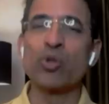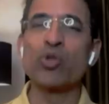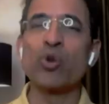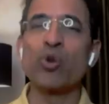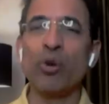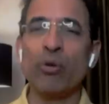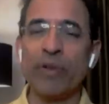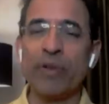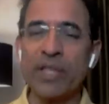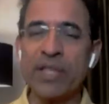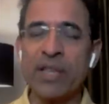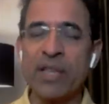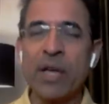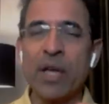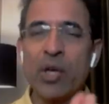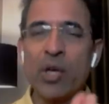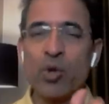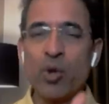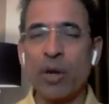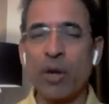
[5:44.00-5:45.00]
overs.
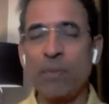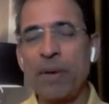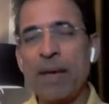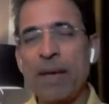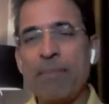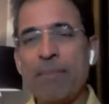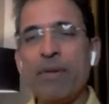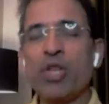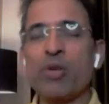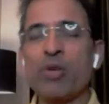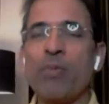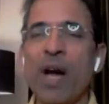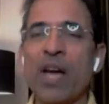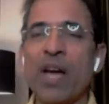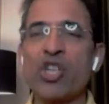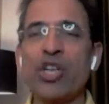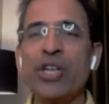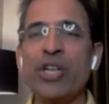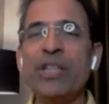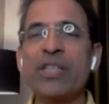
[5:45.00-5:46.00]
Do I play Mitch Marsh
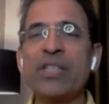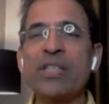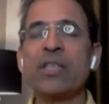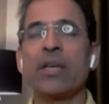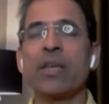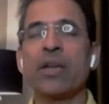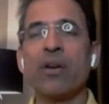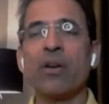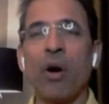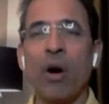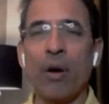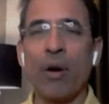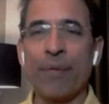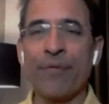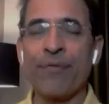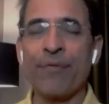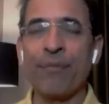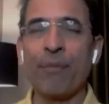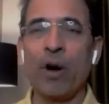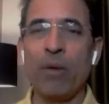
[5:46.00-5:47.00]
instead of
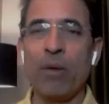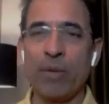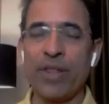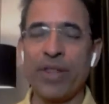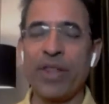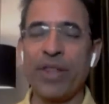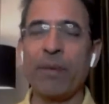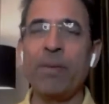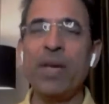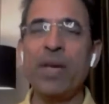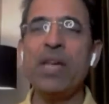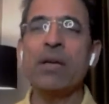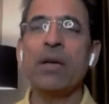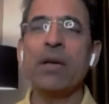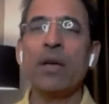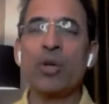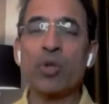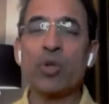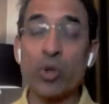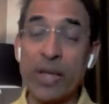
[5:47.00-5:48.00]
Mohammad Nabi?
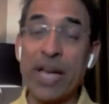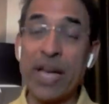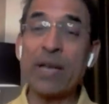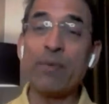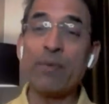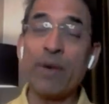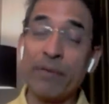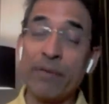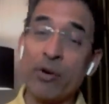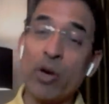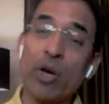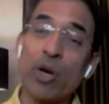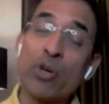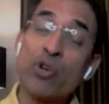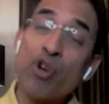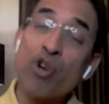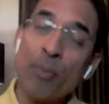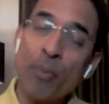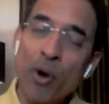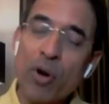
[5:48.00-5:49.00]
So that way, I've got a
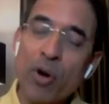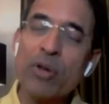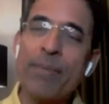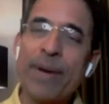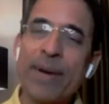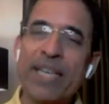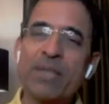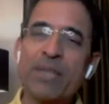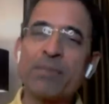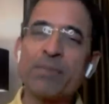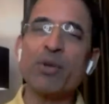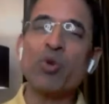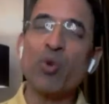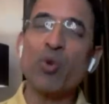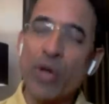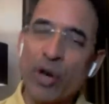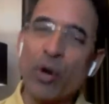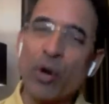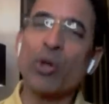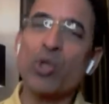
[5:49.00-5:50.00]
top order batsman who
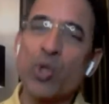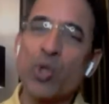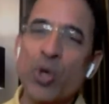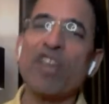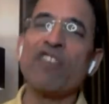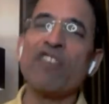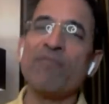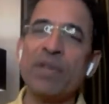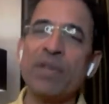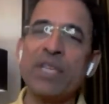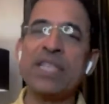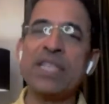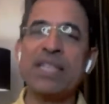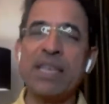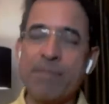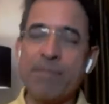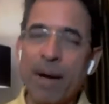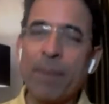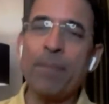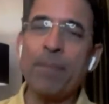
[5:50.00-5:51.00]
can also give me seam
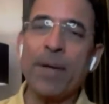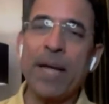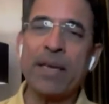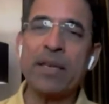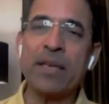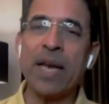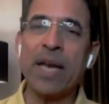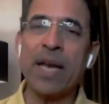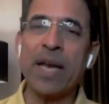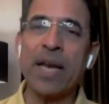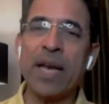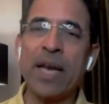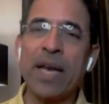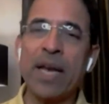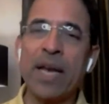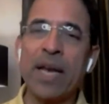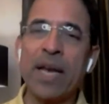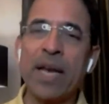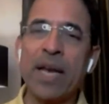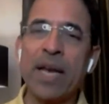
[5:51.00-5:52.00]
up at, at
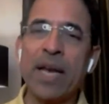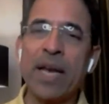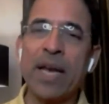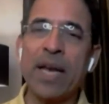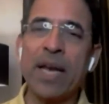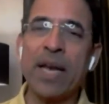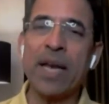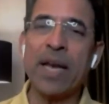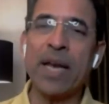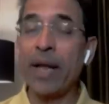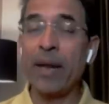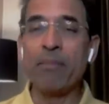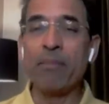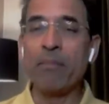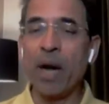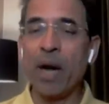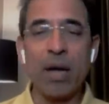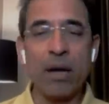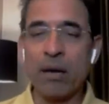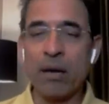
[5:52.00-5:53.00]
and
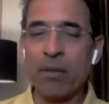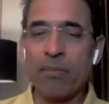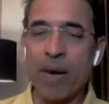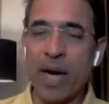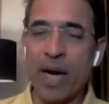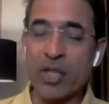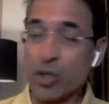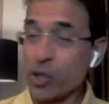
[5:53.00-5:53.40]
Ma- uh, Marsh is in